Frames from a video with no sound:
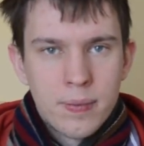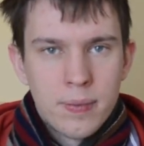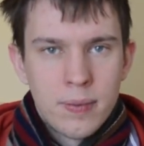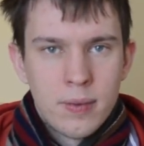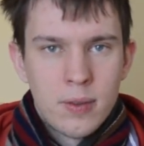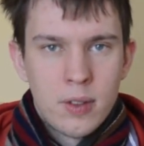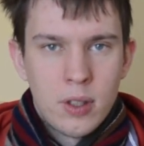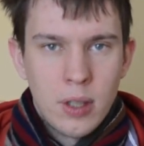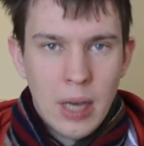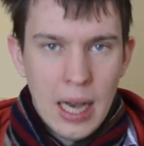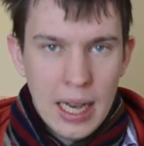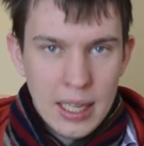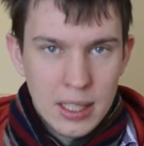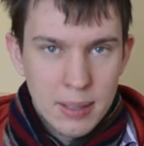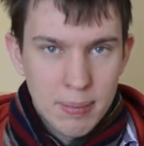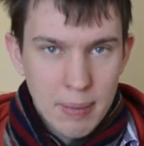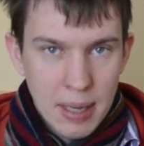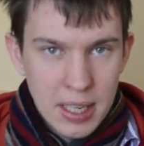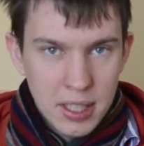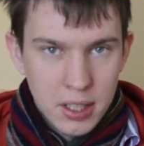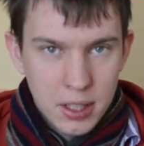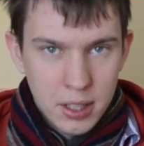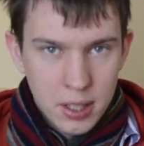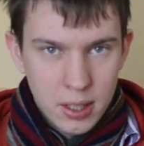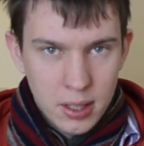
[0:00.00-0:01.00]
So as
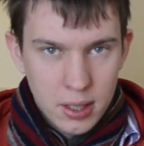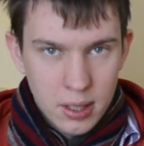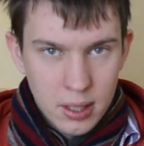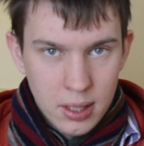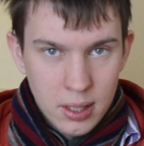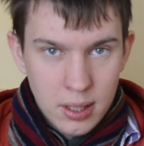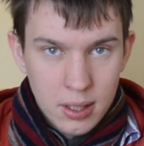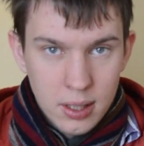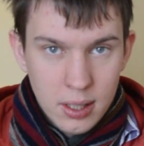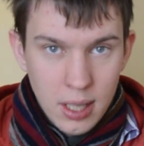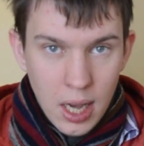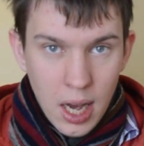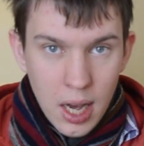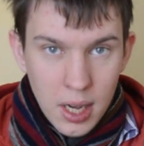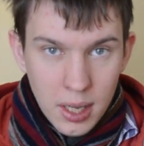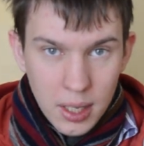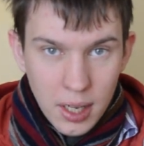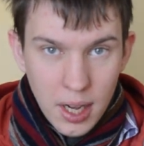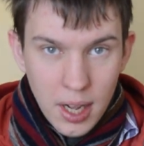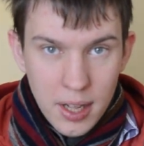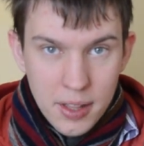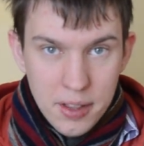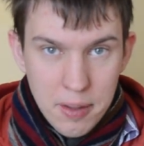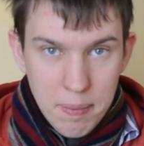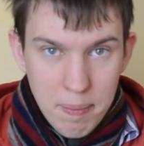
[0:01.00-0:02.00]
mentioned, tongue
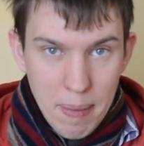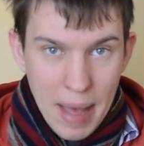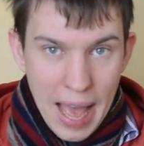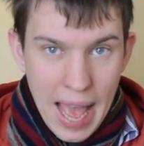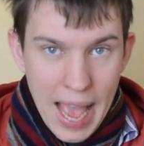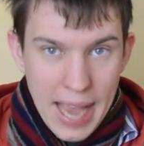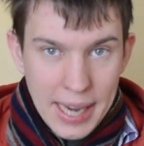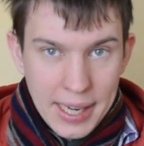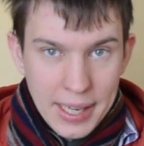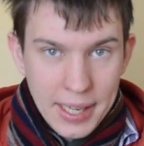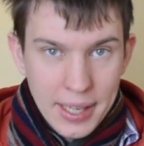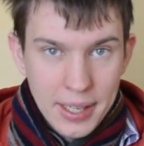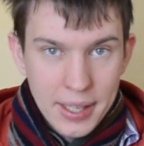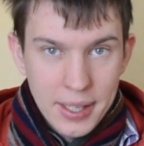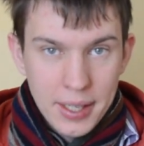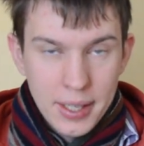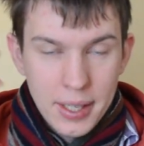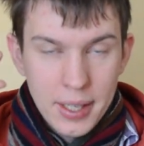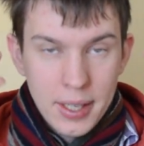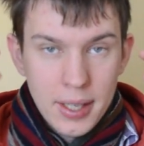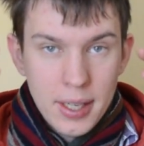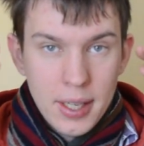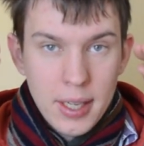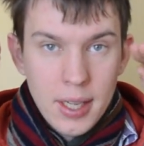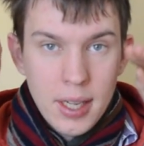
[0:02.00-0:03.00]
at the back,
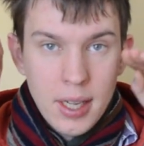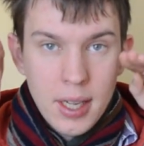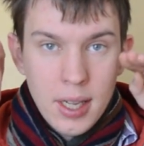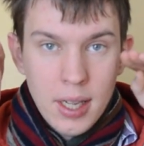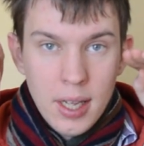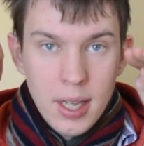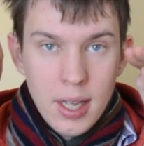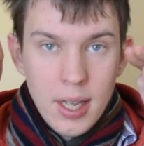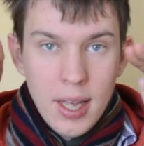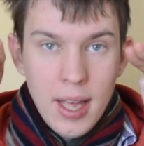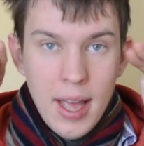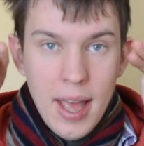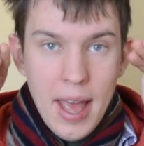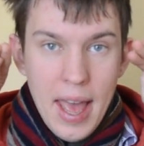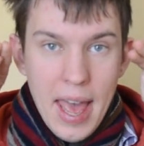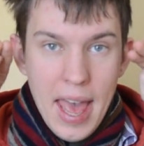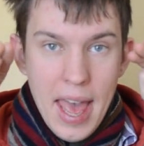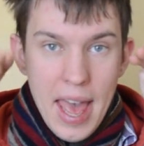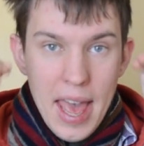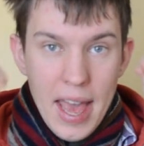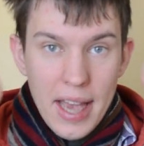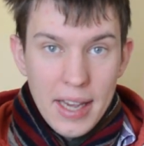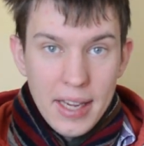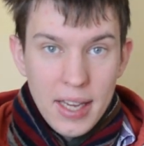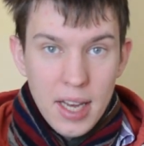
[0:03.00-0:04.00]

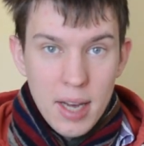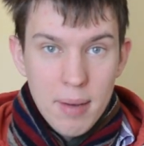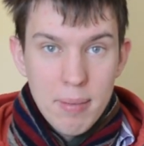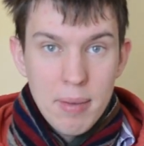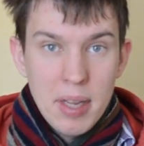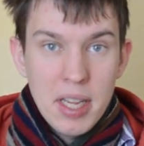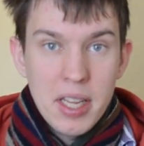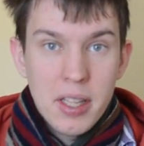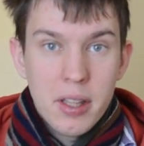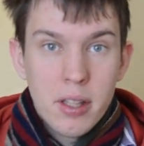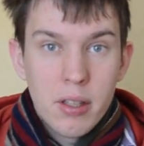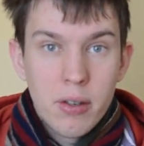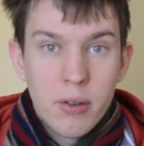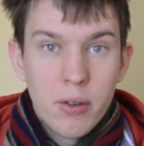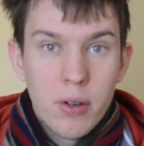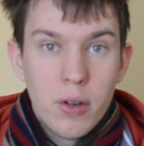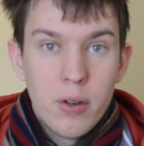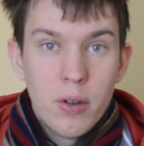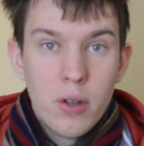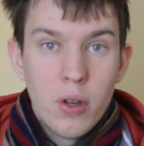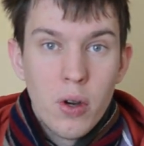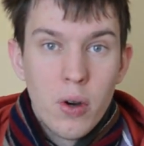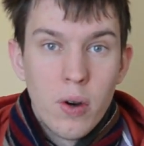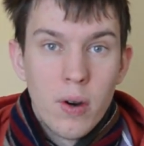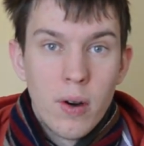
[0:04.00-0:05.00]
air coming through
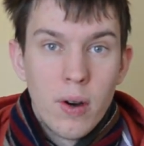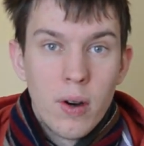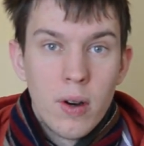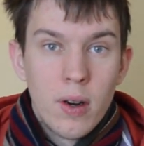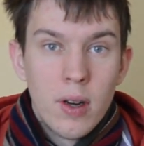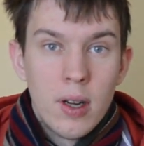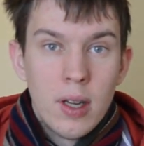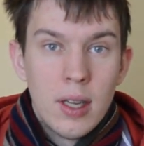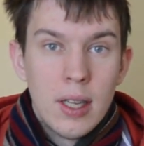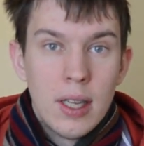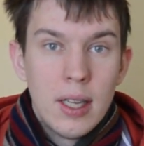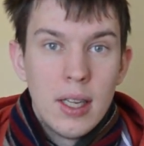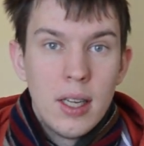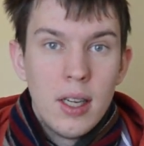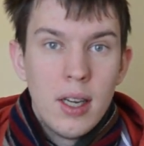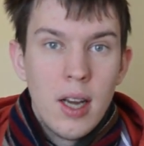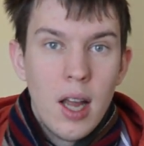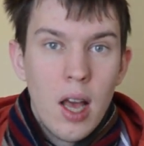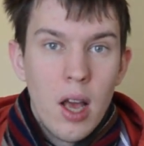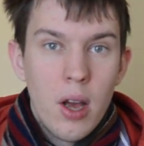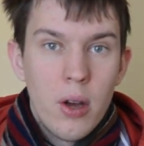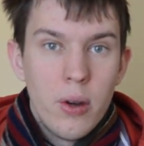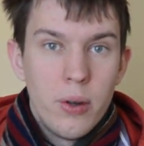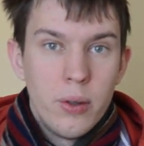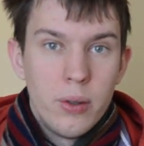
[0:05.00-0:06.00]
your
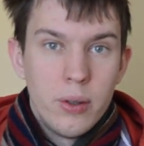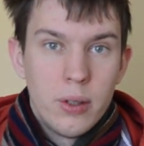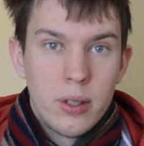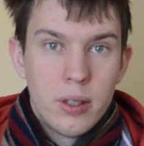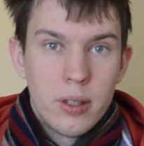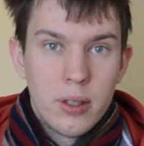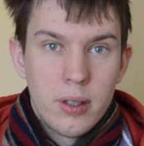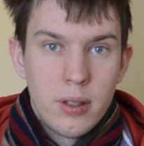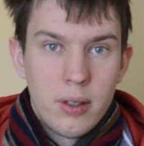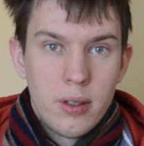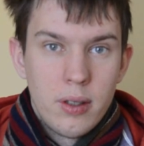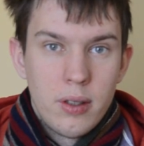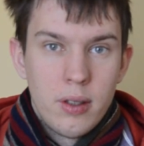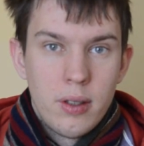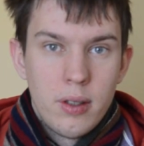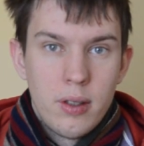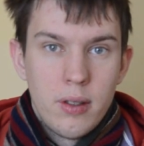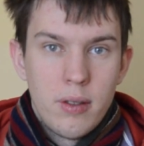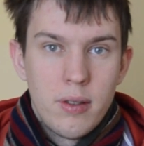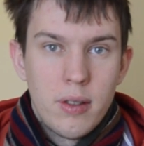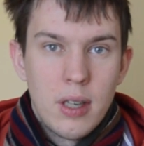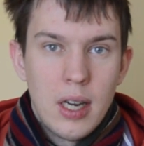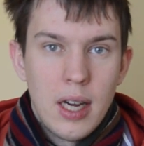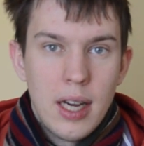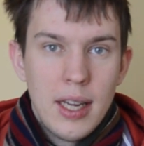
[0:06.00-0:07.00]
nose,
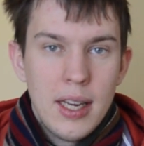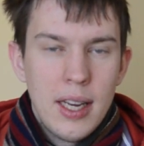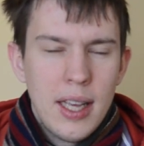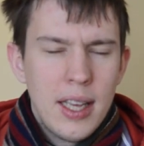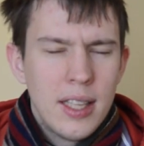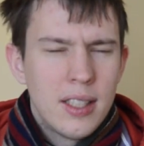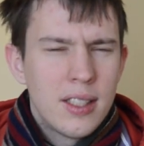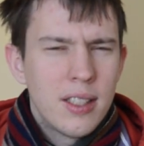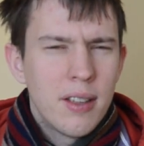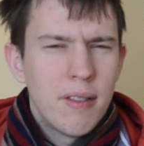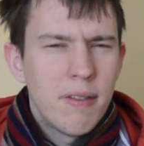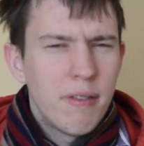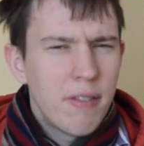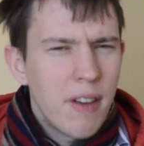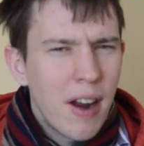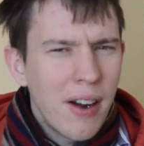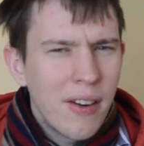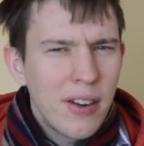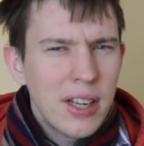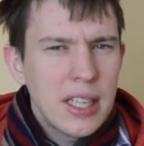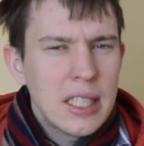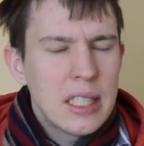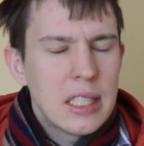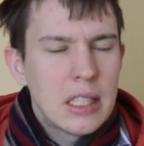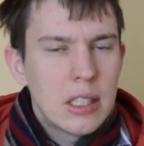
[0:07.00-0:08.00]
right? It's a
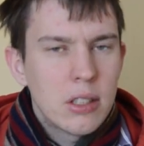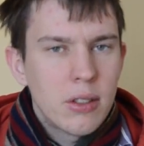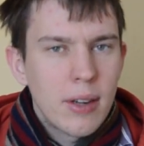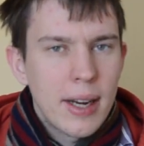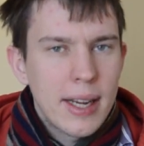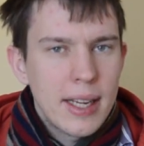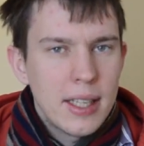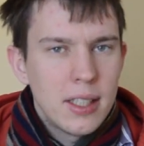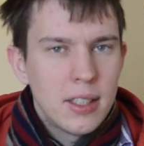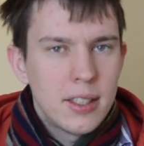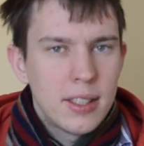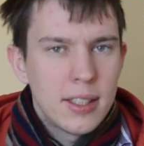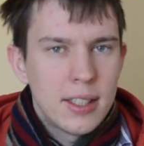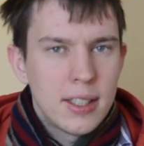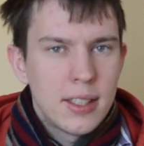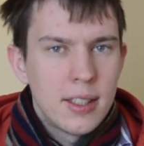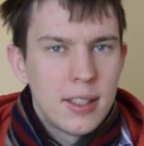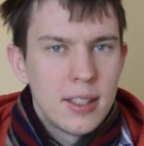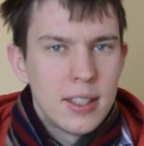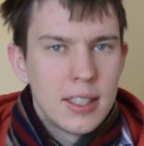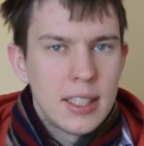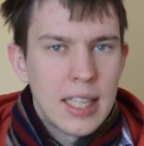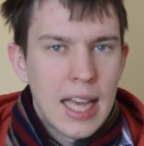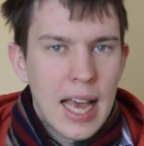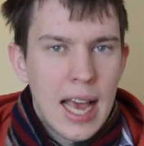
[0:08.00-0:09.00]
very strange
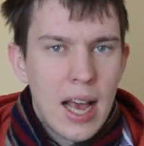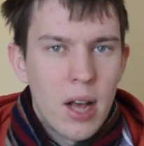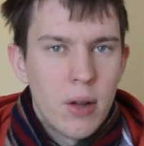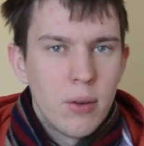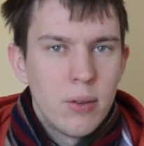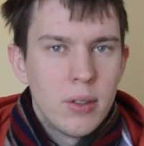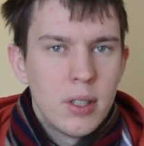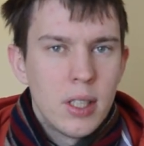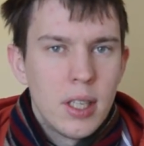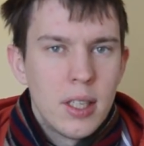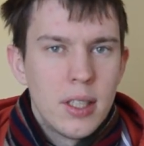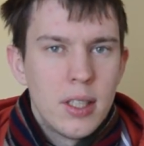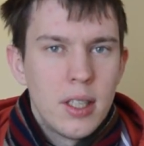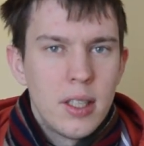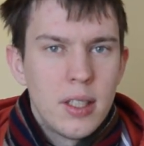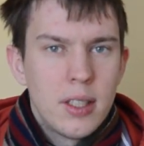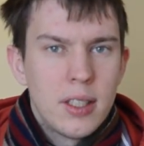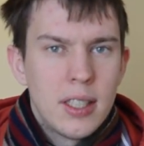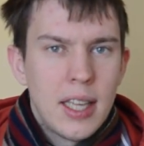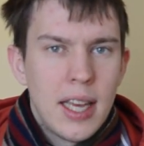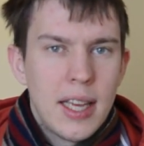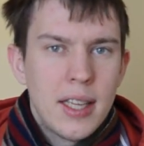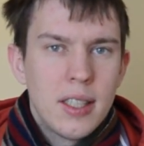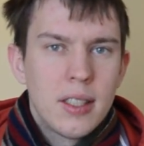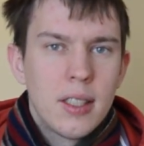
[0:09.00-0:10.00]
sound and it
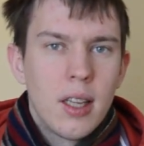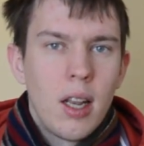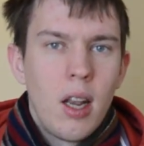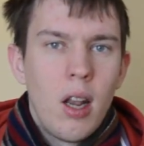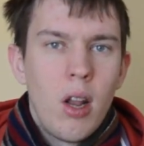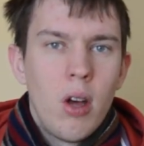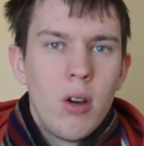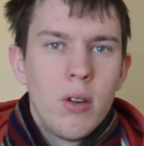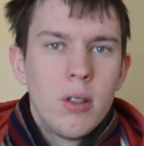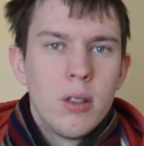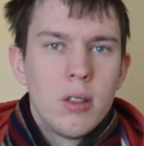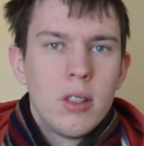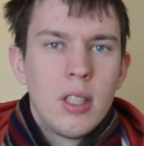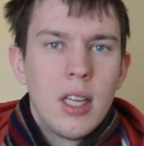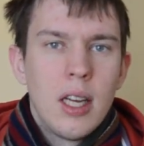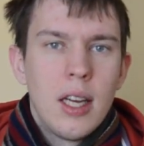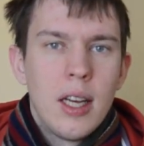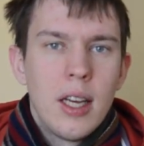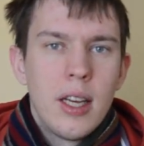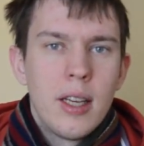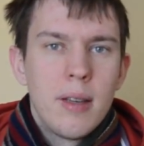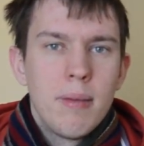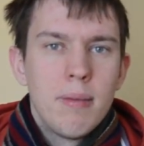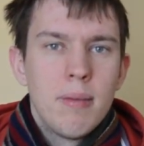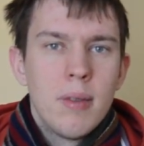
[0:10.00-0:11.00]
takes a long
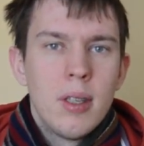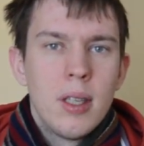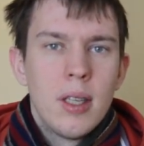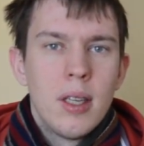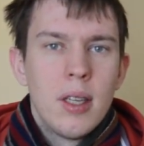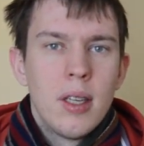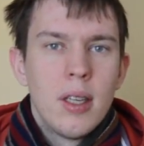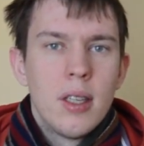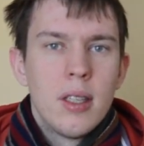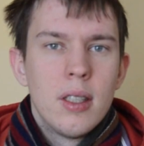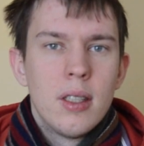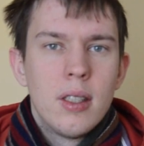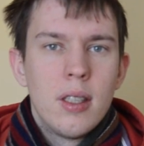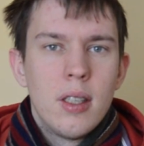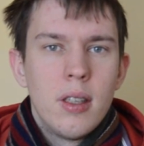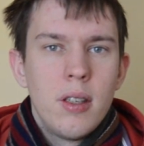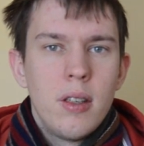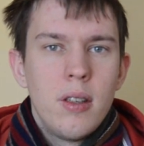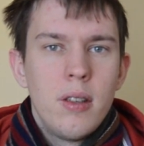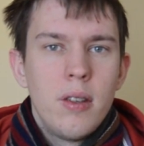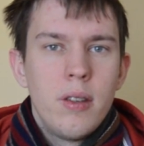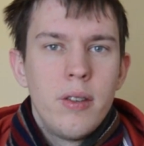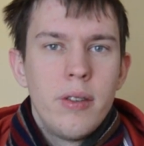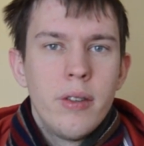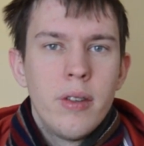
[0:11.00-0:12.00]
time
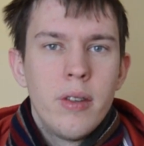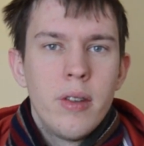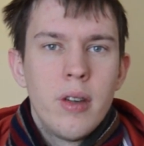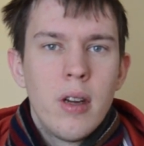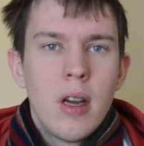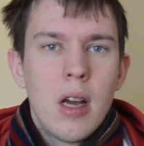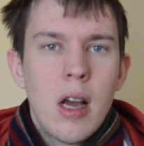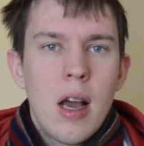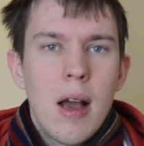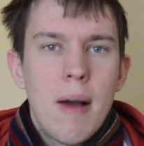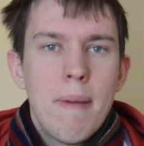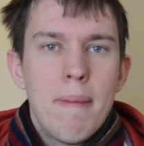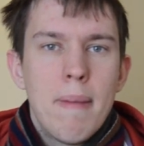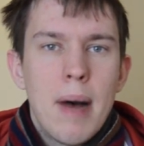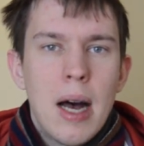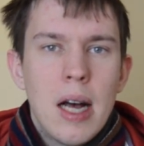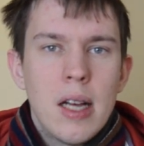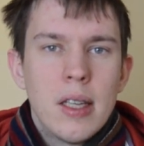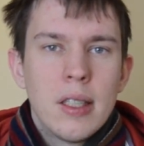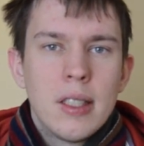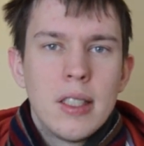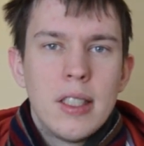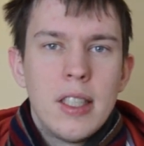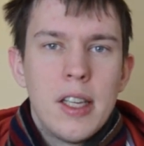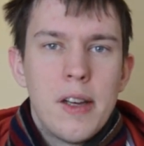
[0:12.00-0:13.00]
to
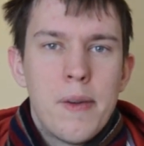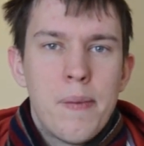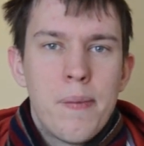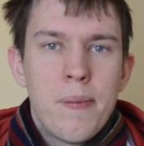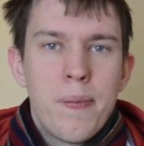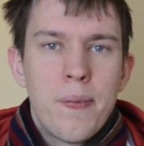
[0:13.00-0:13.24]
master.